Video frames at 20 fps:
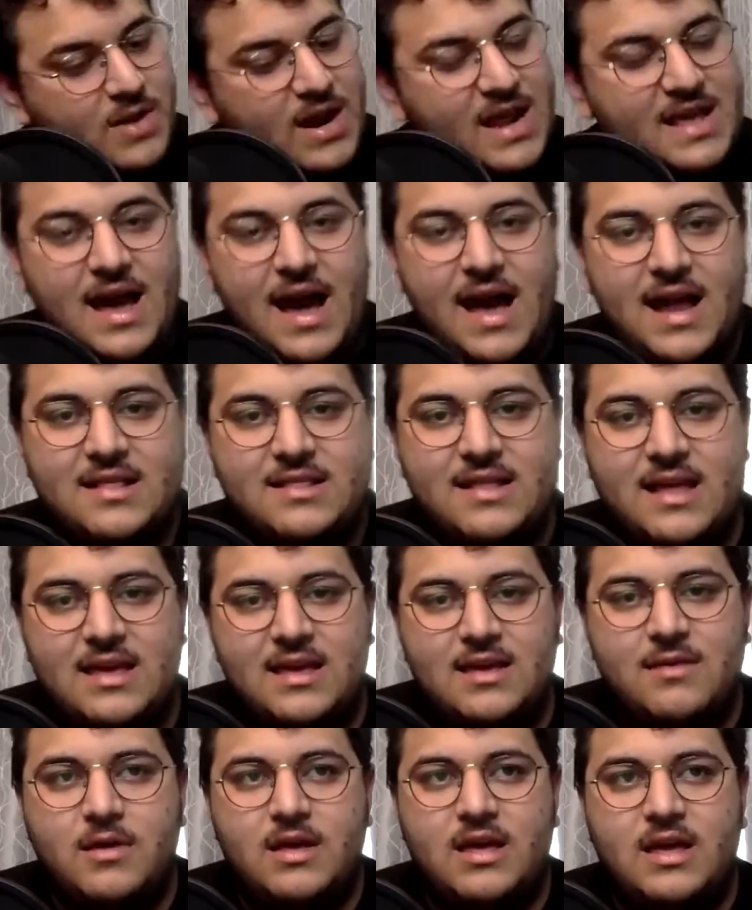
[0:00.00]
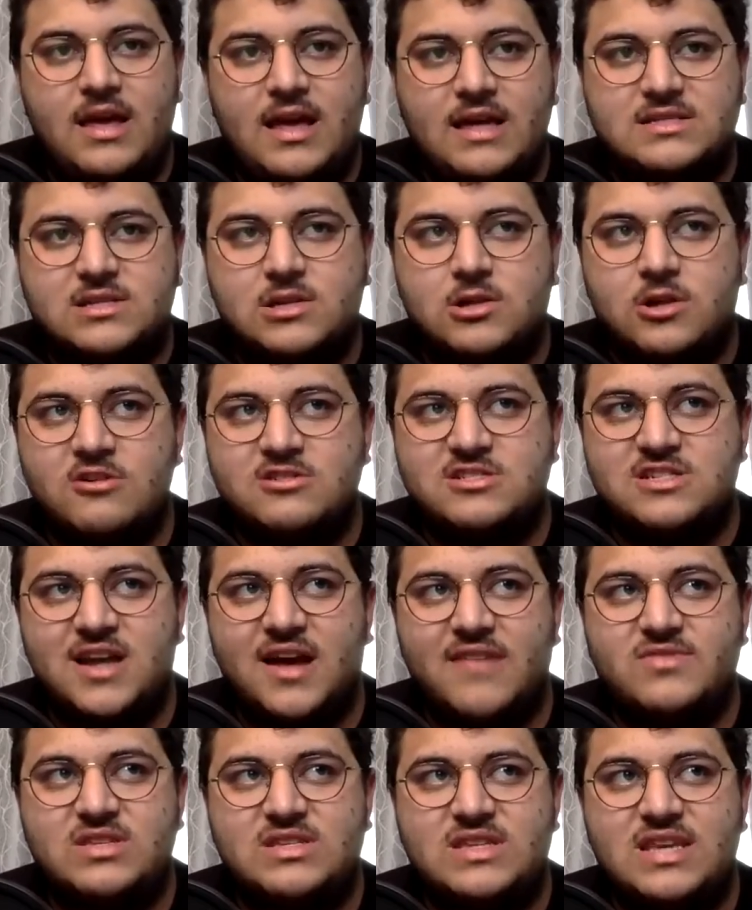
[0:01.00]
But I kind of like, it's close
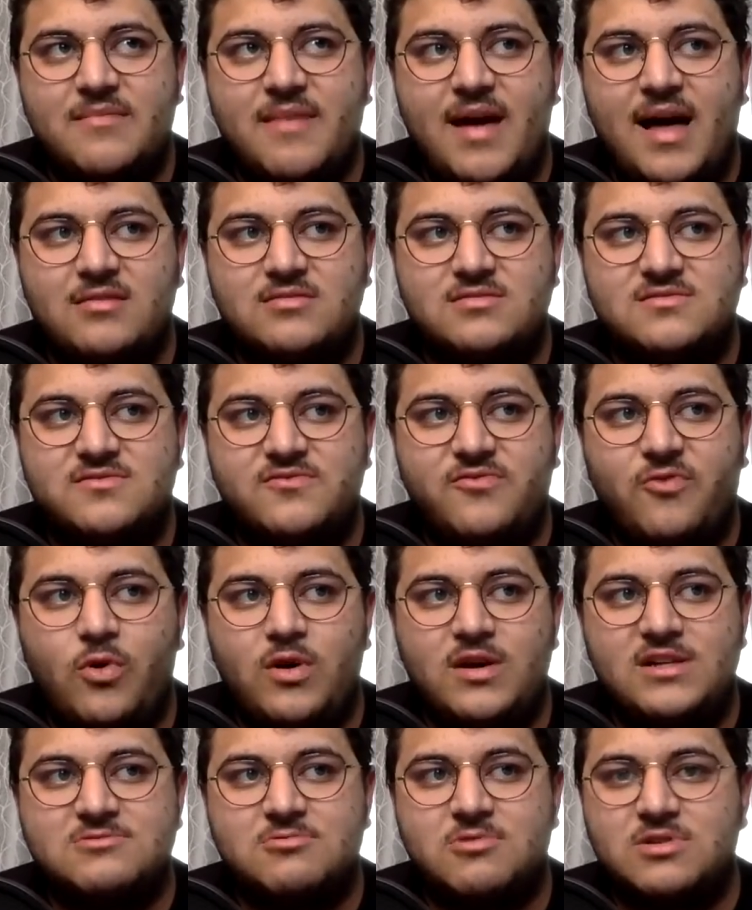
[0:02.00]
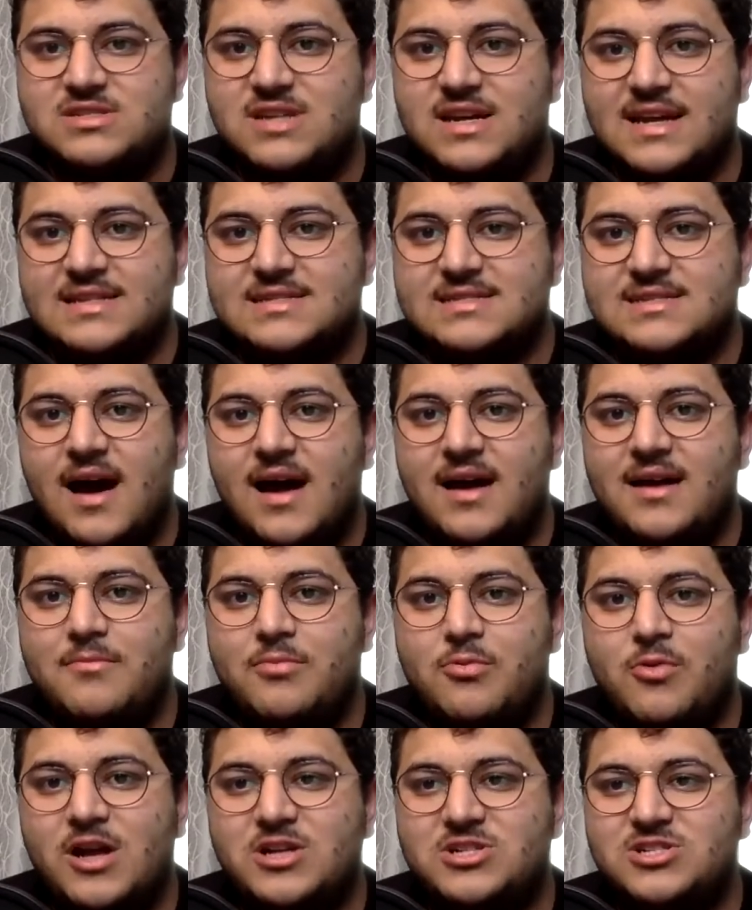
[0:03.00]
enough to Tim Allen's voice where it's like, it's not an
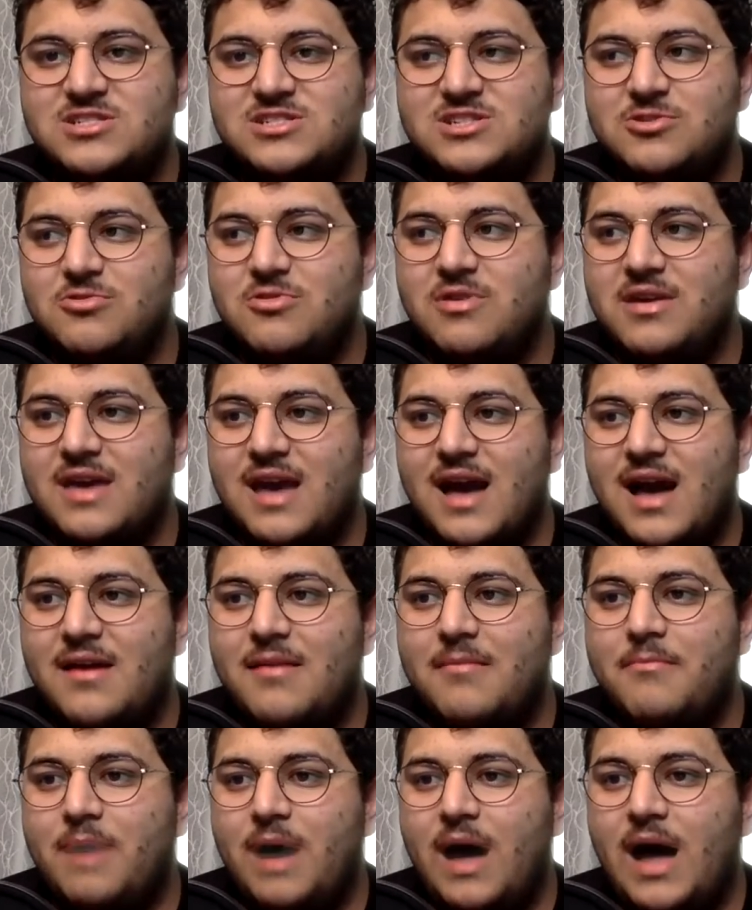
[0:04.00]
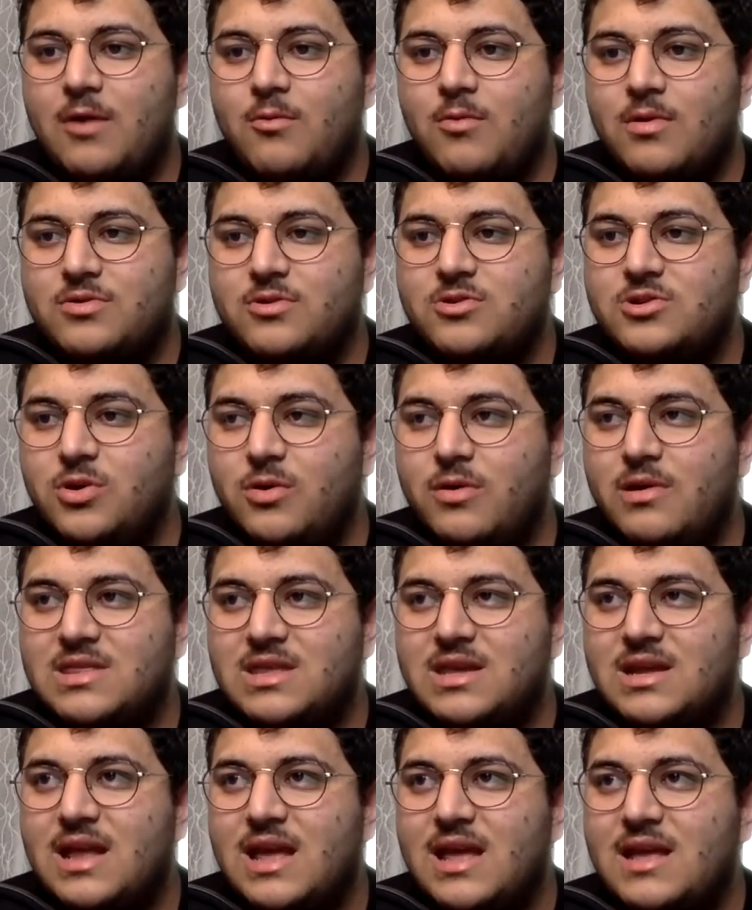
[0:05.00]
impression. So you can kind of buy what they're doing
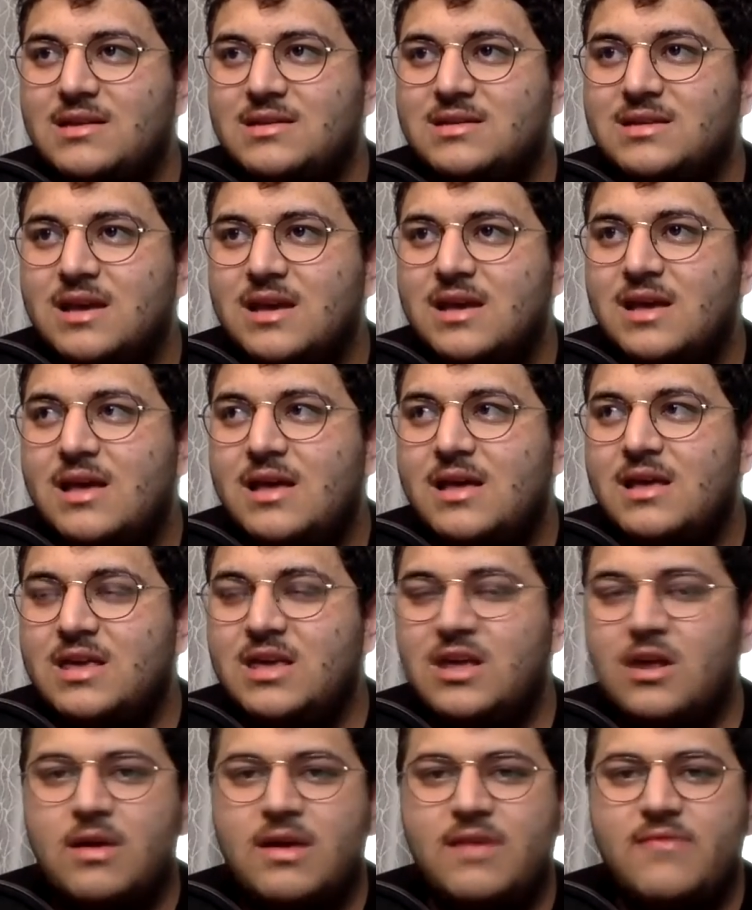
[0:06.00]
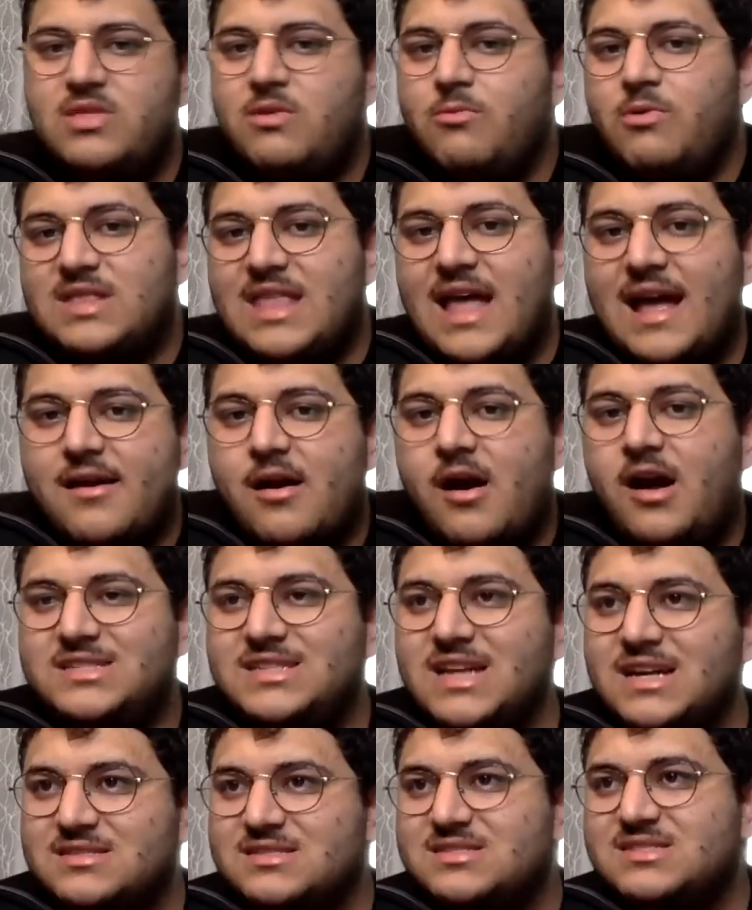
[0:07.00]
with it. And, you know, even with that
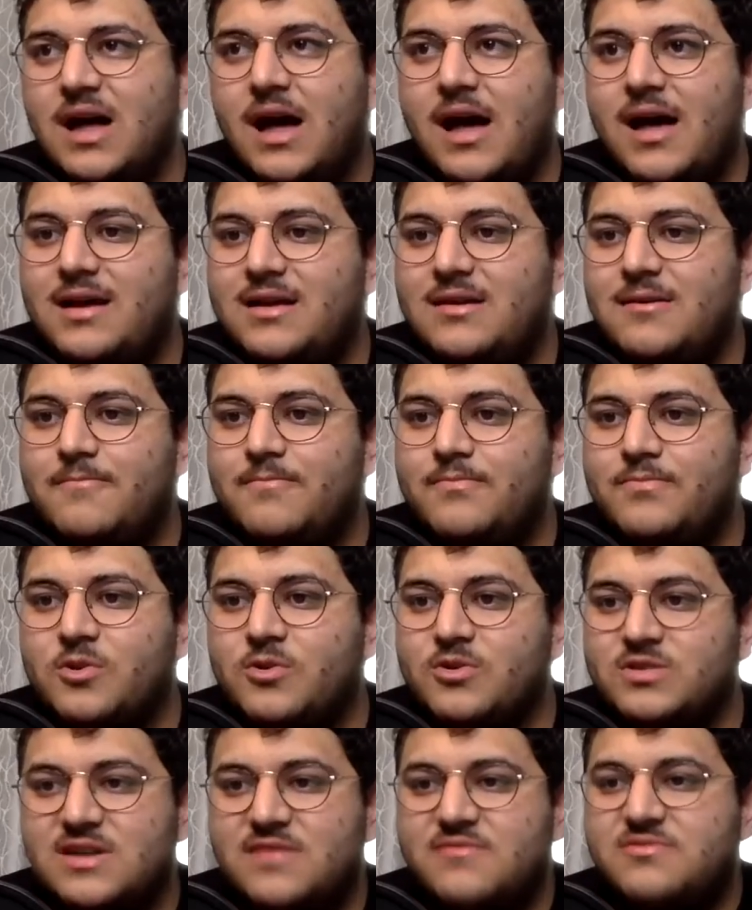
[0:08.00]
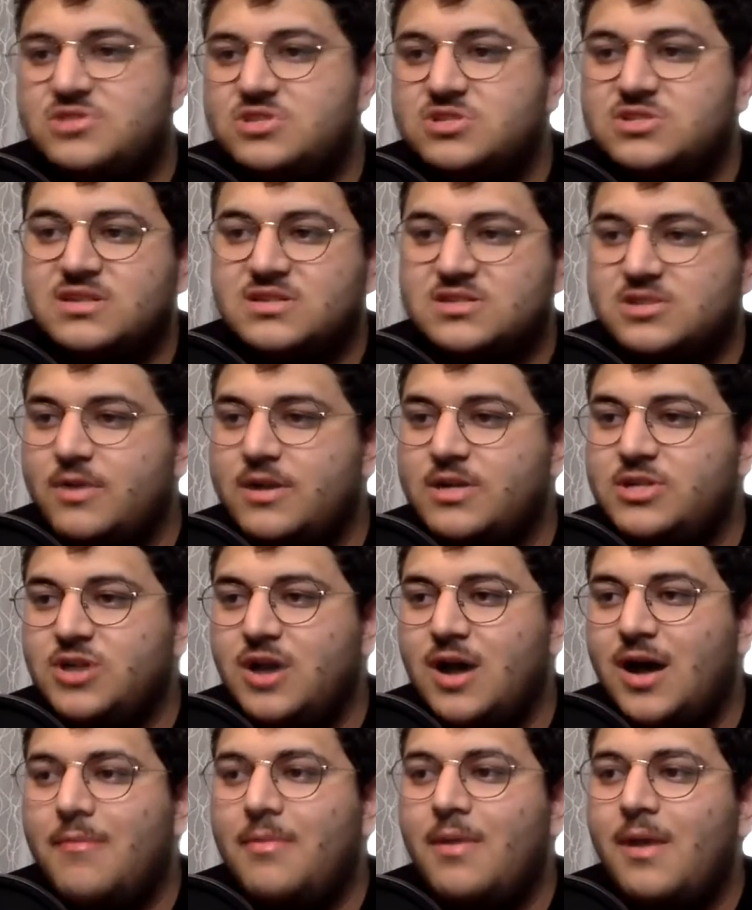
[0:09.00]
context aside, Chris Evans just does a great
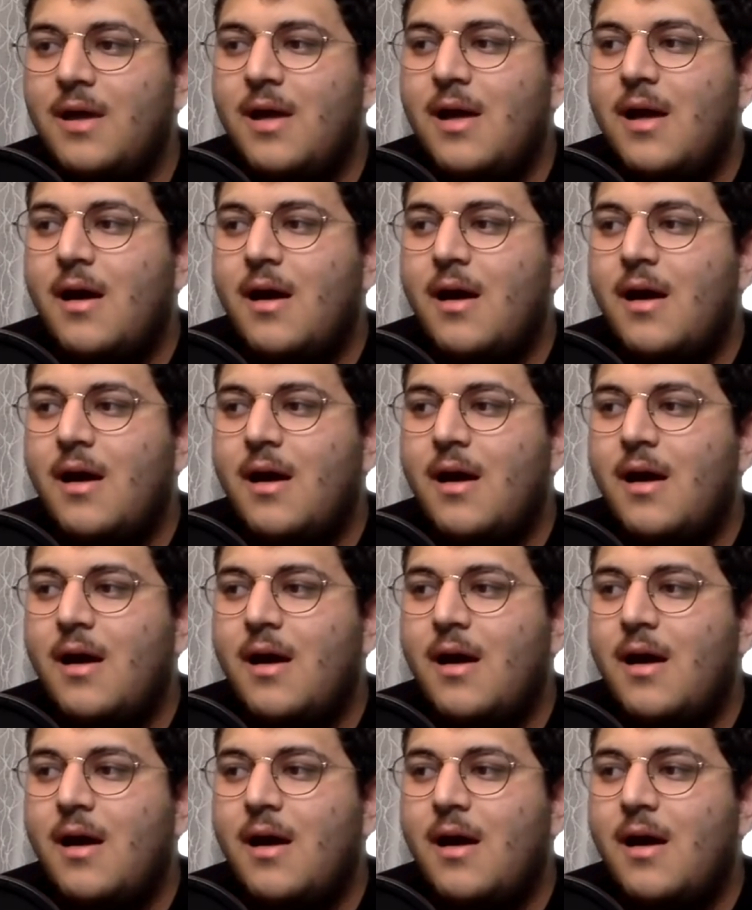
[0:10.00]
job.